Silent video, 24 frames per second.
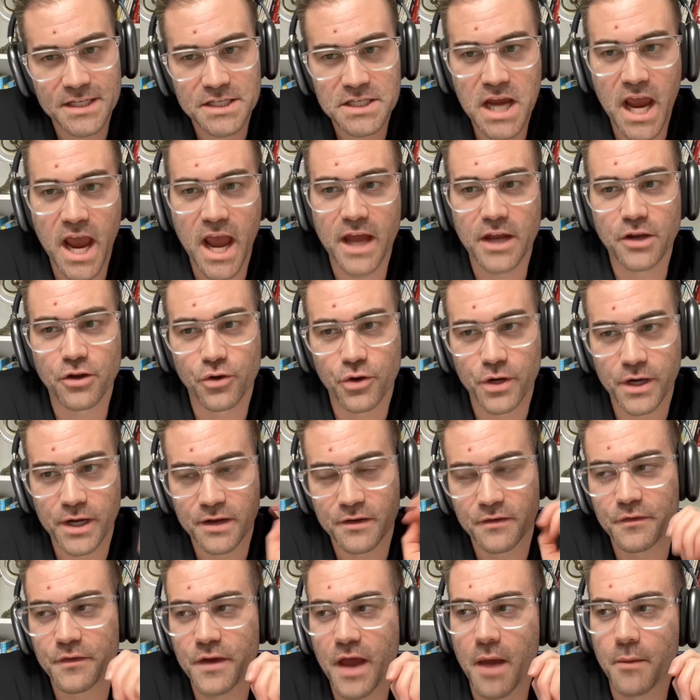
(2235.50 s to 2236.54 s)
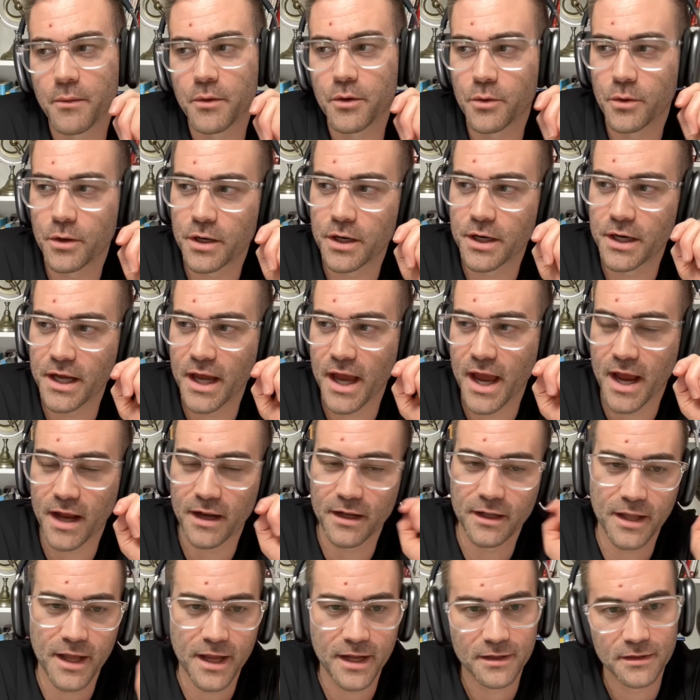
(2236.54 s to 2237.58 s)
January and February
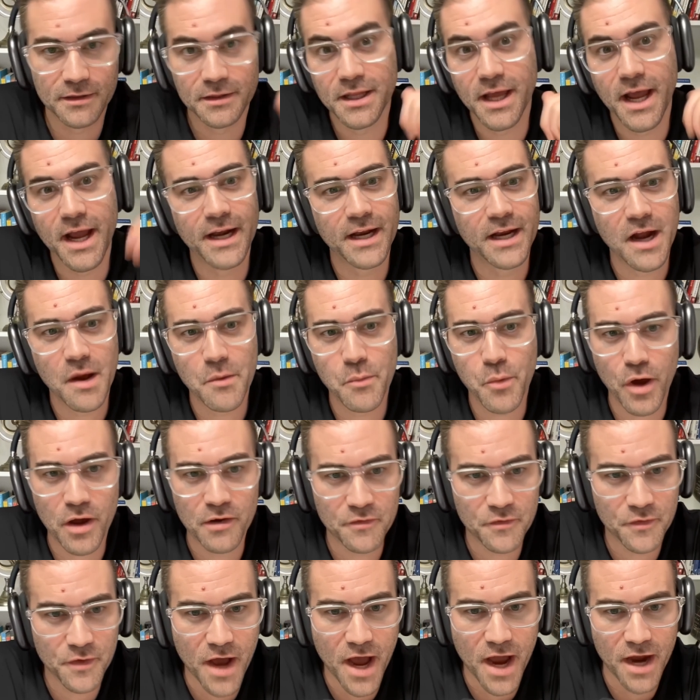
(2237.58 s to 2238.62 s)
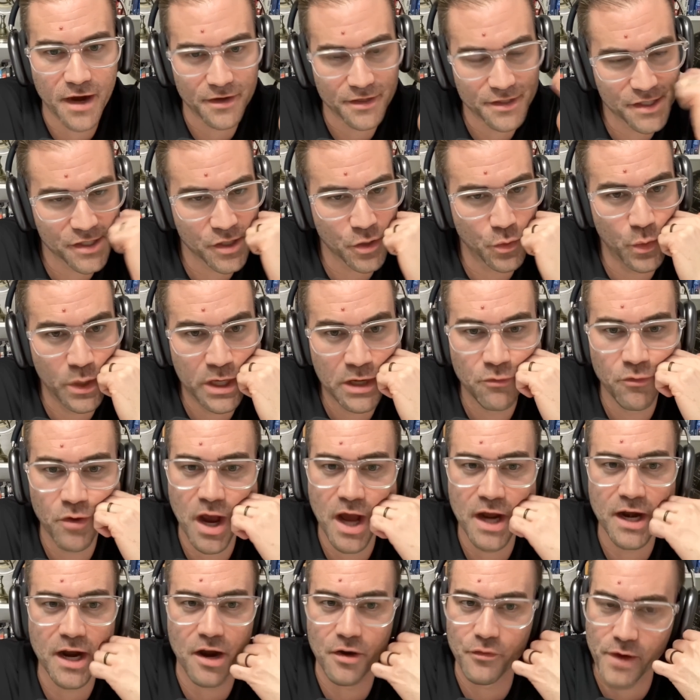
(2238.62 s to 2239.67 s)
and like light it up on fire. So we
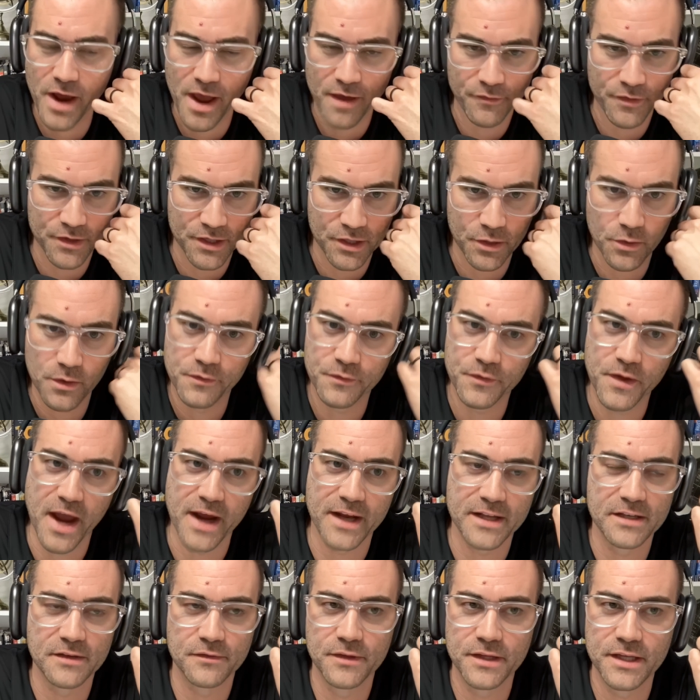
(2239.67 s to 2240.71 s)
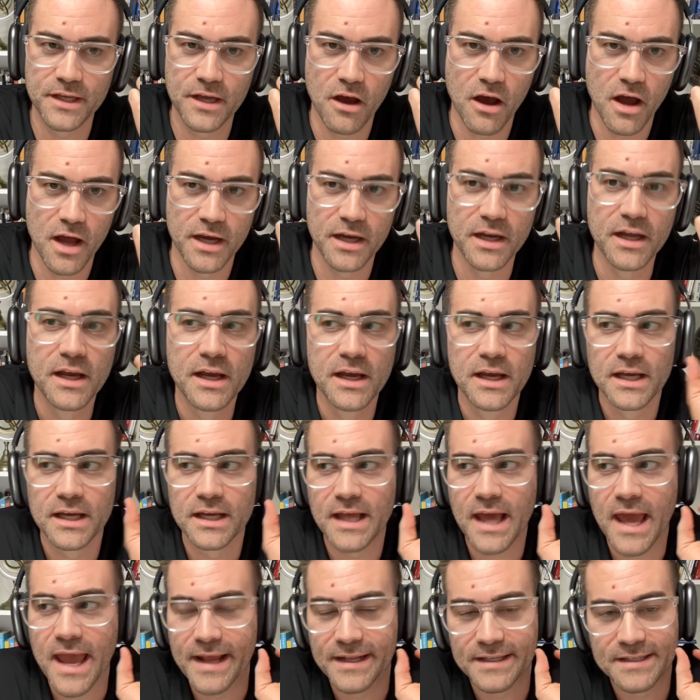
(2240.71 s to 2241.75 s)
run our revenue effectively on
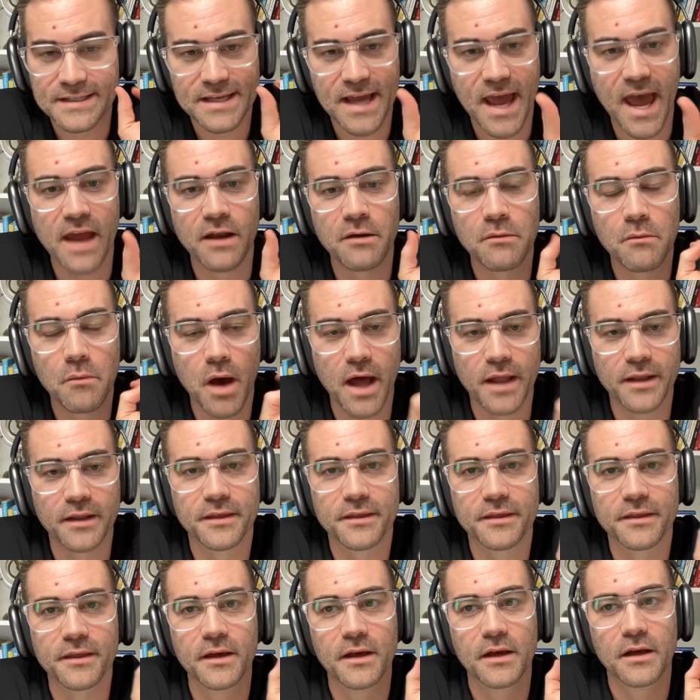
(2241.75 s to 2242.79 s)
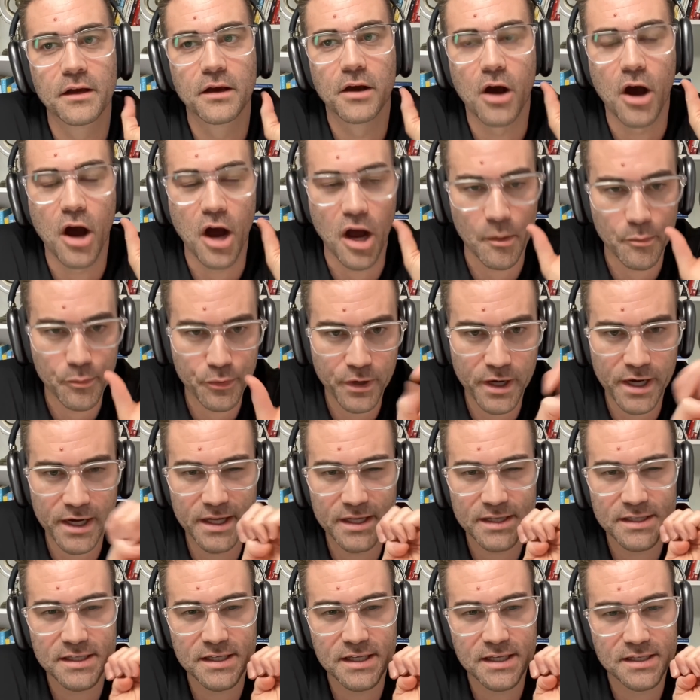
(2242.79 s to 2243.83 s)
a 10-month
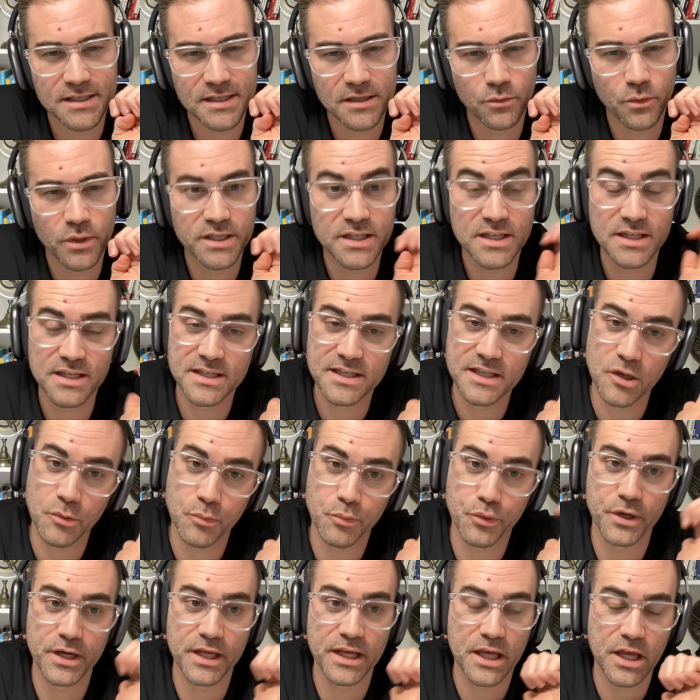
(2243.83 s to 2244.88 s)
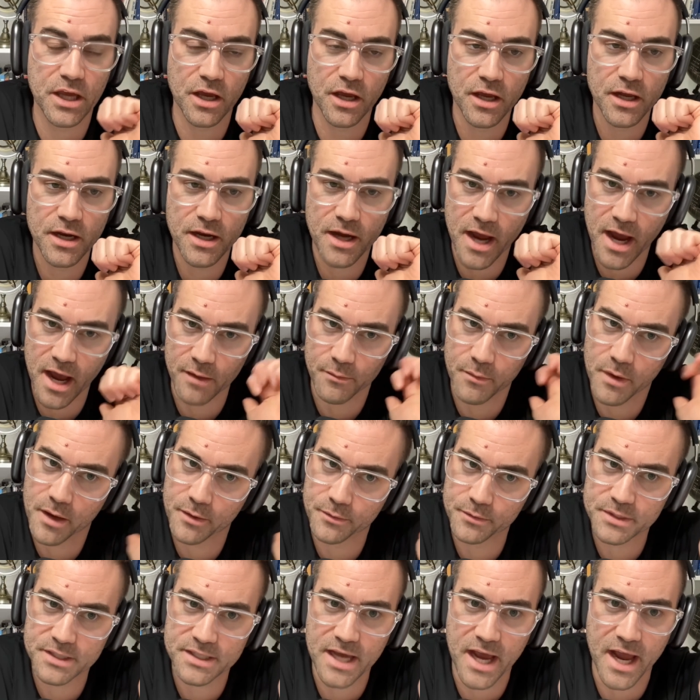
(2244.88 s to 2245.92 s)
operating season, which is still pretty good. I'm
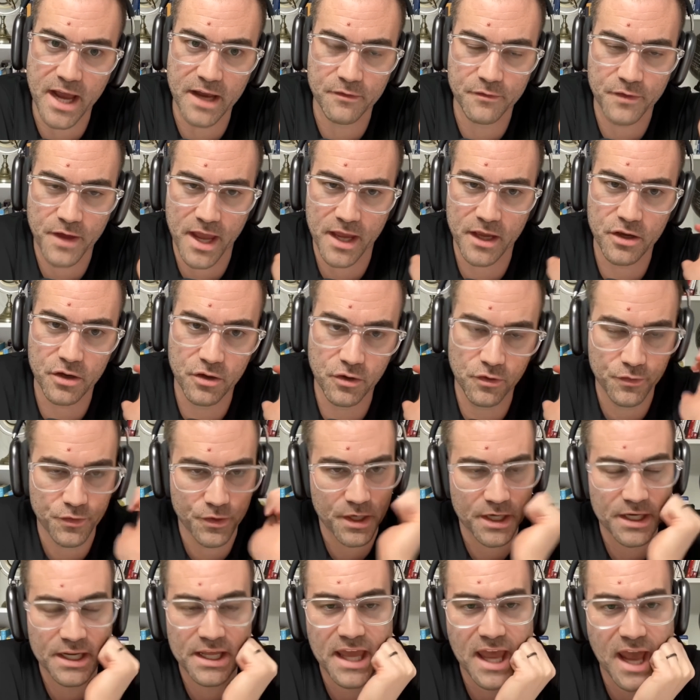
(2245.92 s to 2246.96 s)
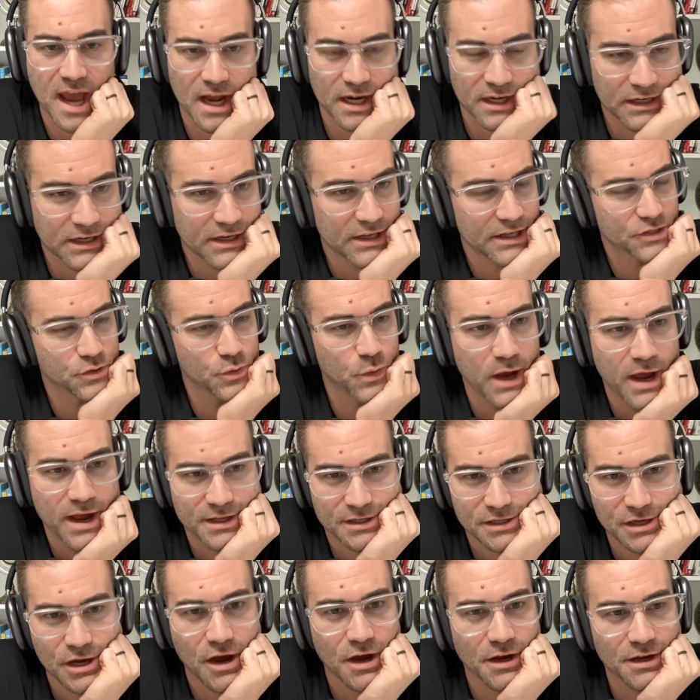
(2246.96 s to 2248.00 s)
outside Vancouver in Canada. That's why I
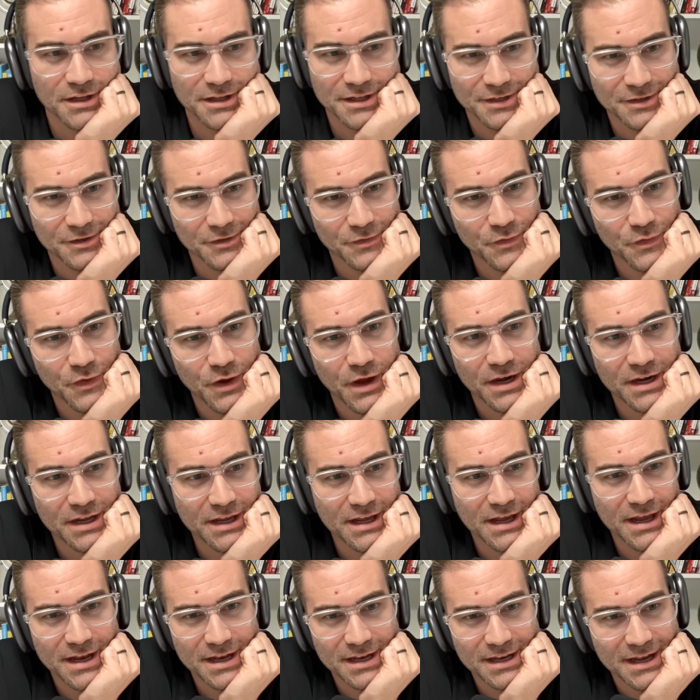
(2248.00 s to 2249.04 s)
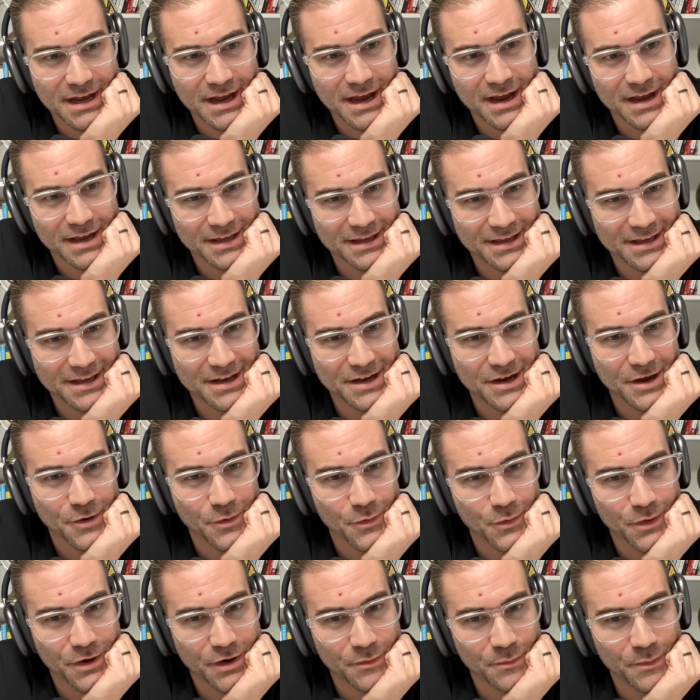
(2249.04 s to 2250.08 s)
talk a little funny. And,
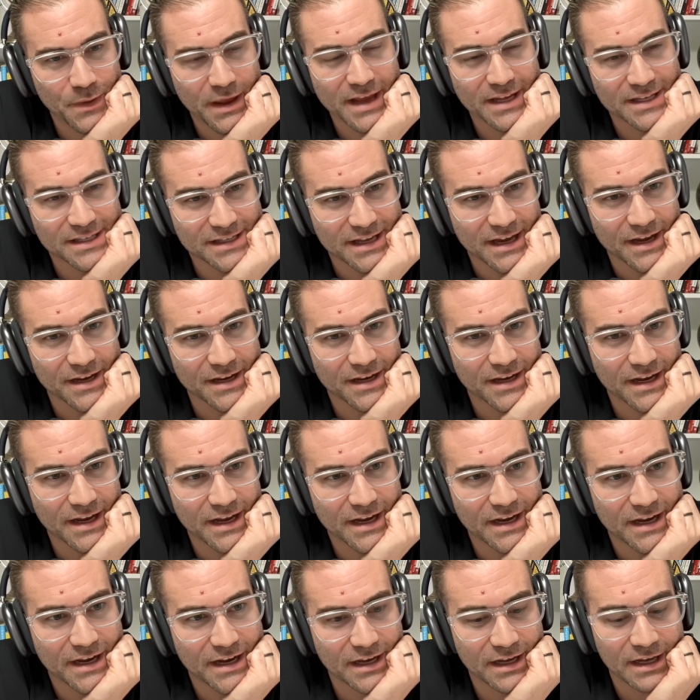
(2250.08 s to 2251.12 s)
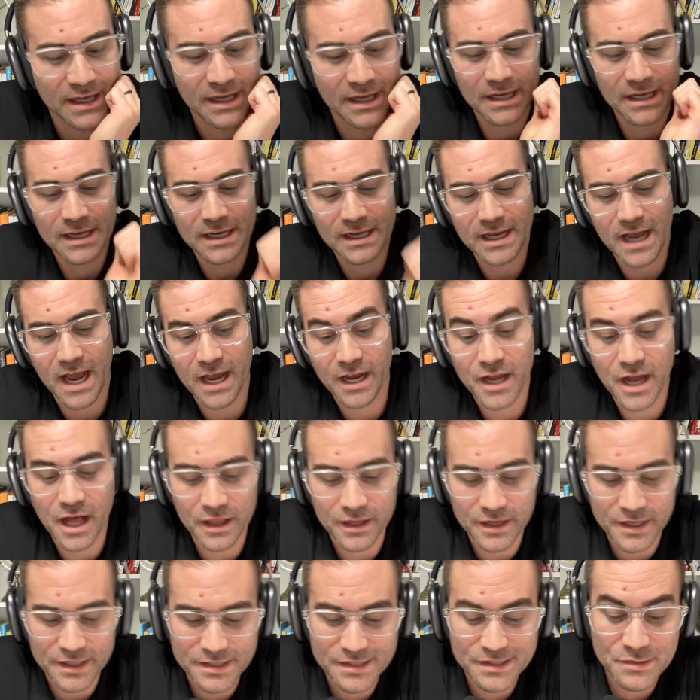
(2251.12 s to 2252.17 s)
we're based in I call
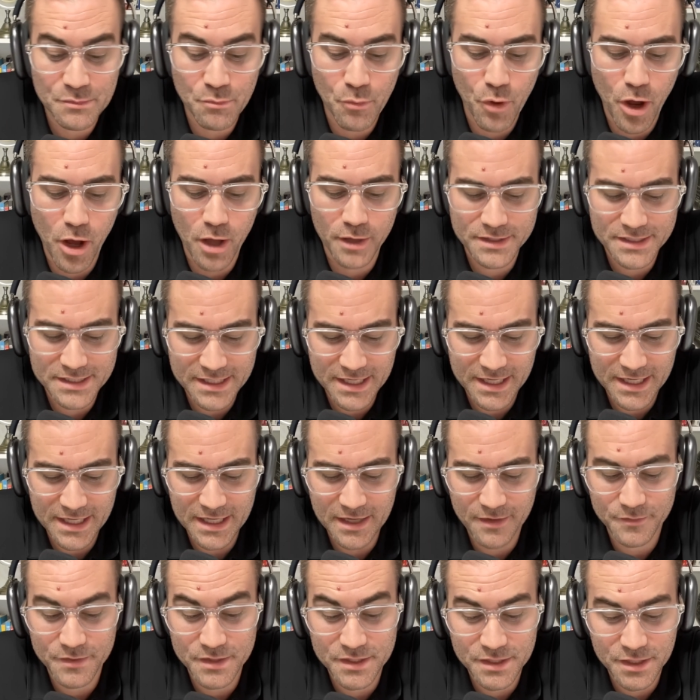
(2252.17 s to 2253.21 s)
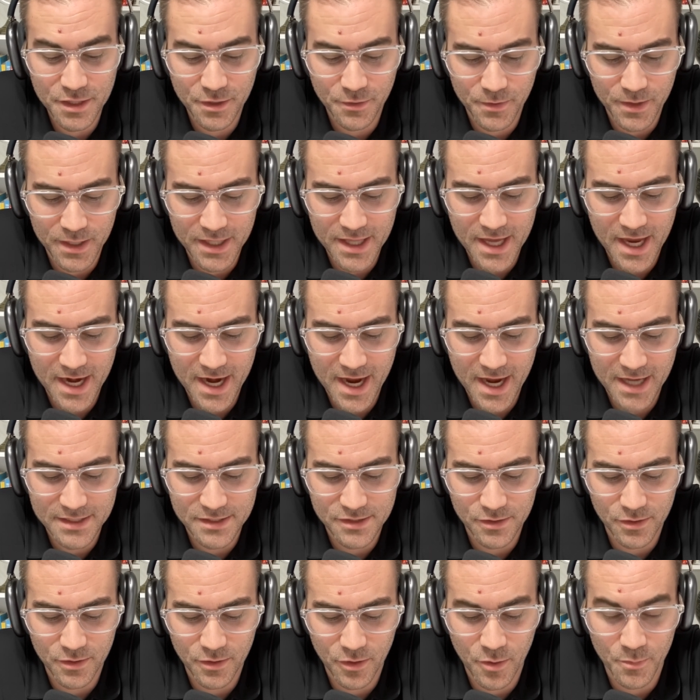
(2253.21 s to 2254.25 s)
it a small city of Surrey that has
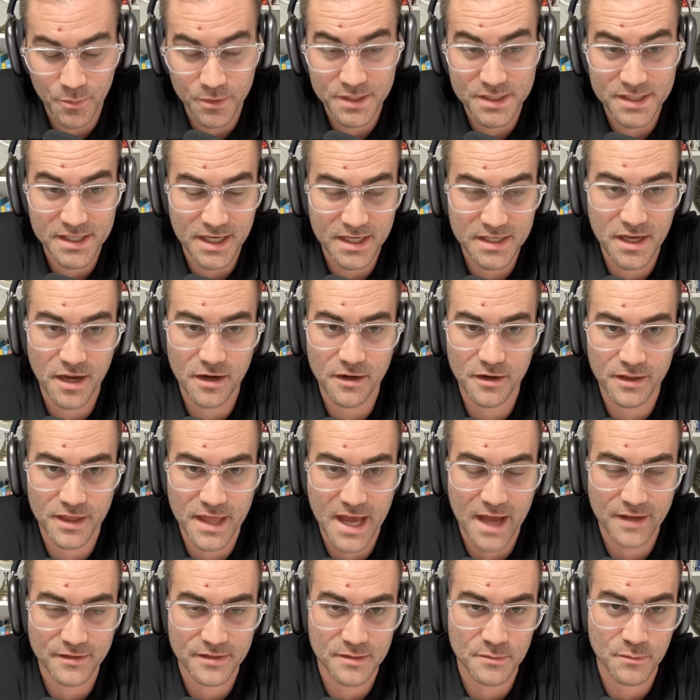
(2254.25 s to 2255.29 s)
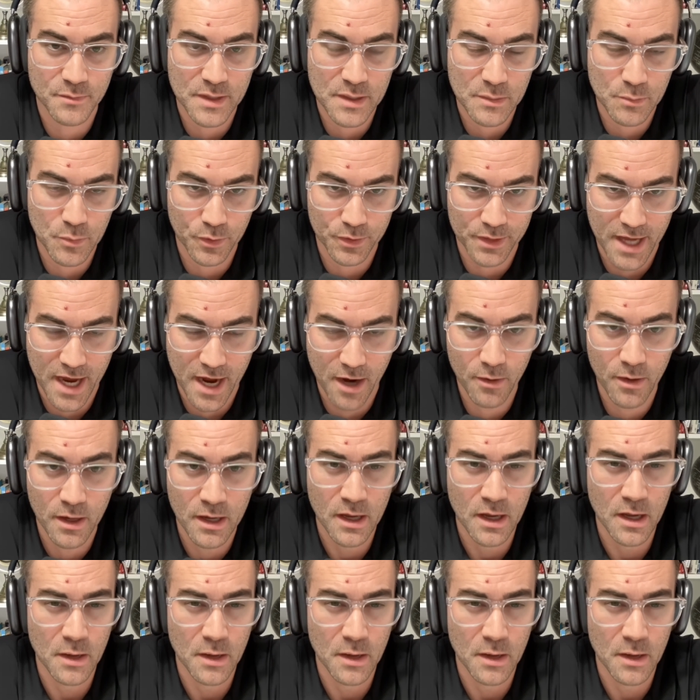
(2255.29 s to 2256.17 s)
almost 600,000 people now.